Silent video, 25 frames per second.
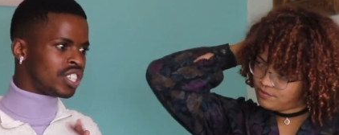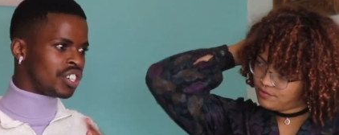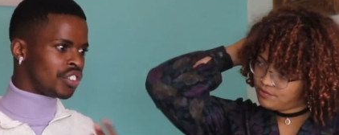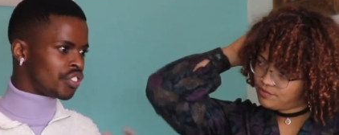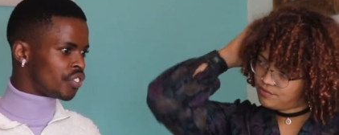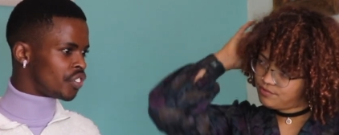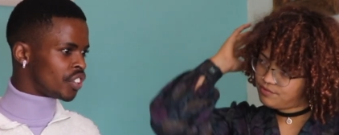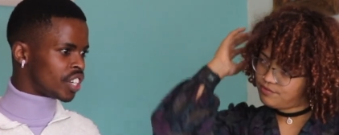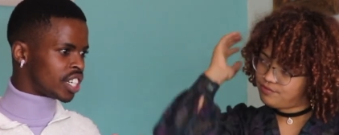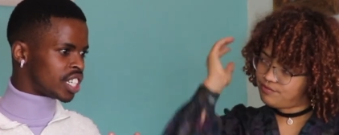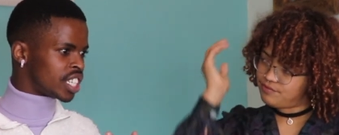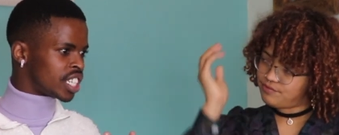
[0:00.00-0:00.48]

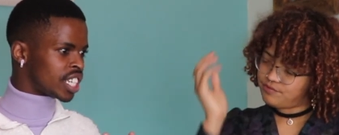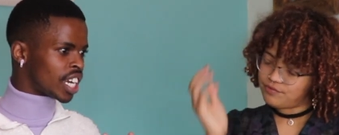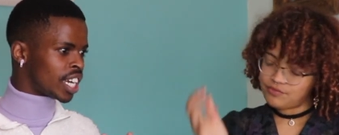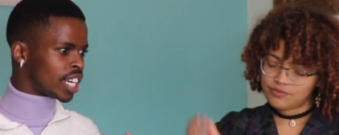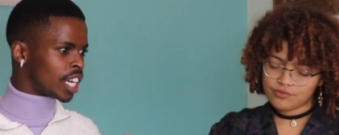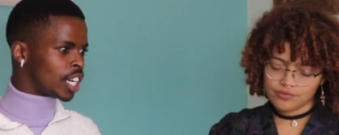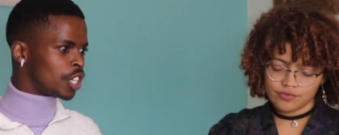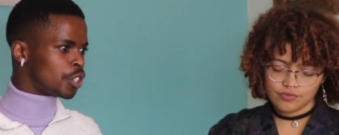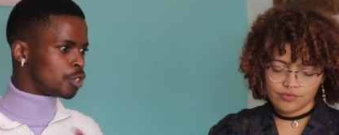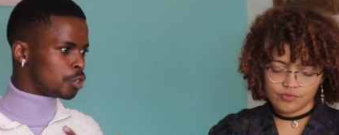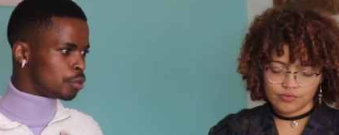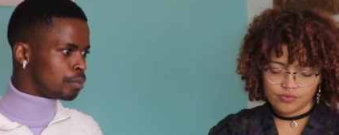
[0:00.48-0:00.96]
Speaker 1: different and
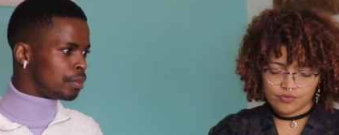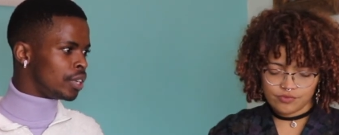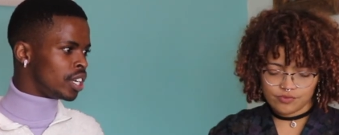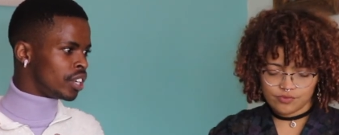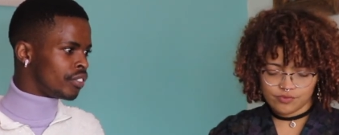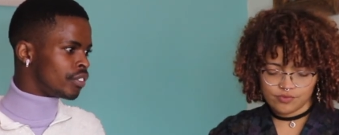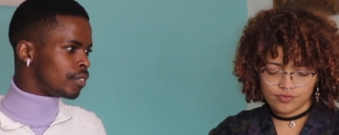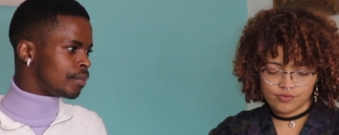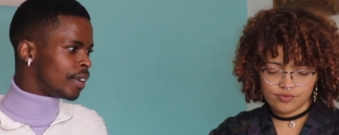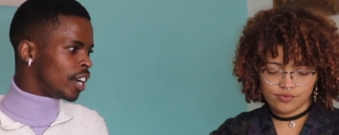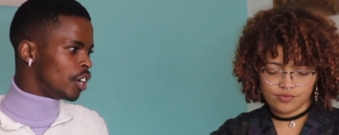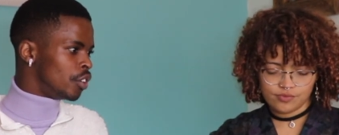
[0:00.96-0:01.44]
I do hmm. believe
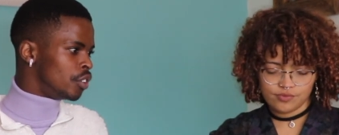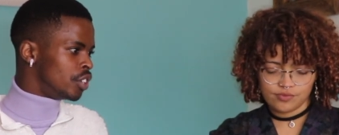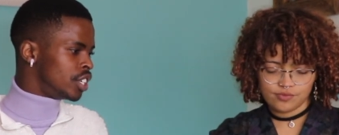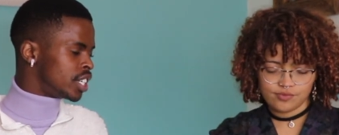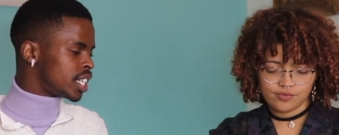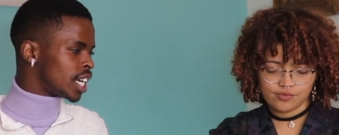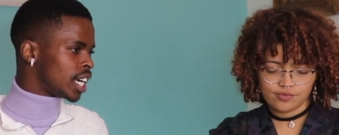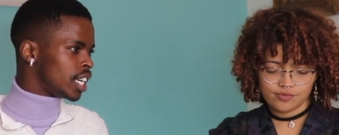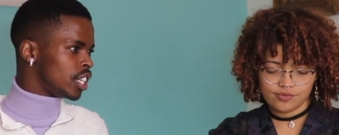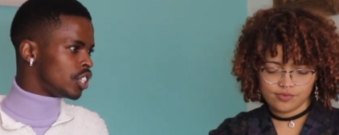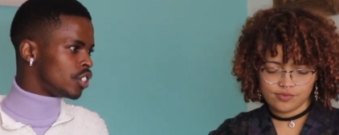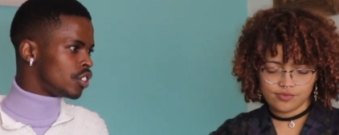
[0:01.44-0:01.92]
in my own
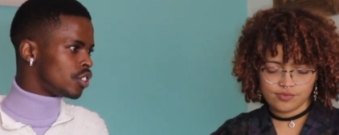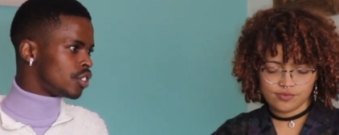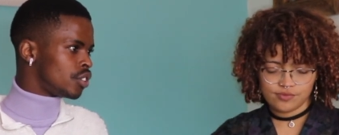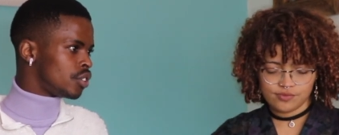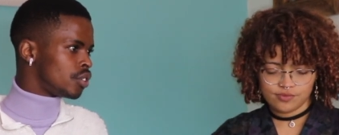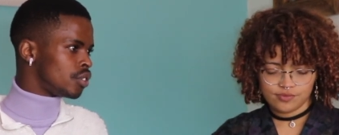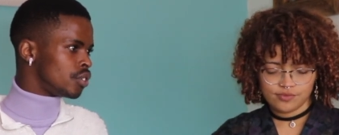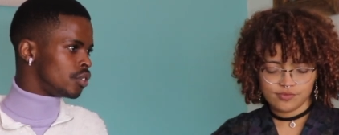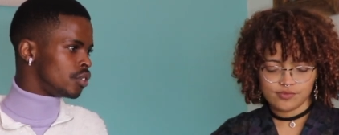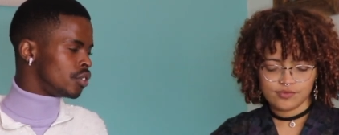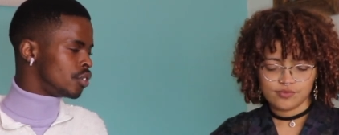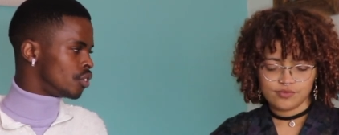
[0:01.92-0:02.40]
talent
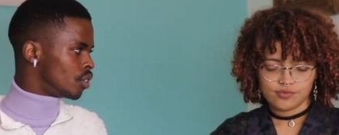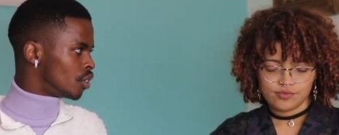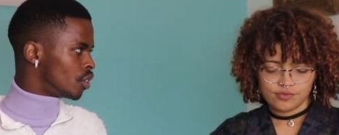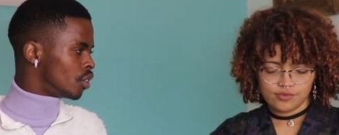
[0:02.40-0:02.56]
too, you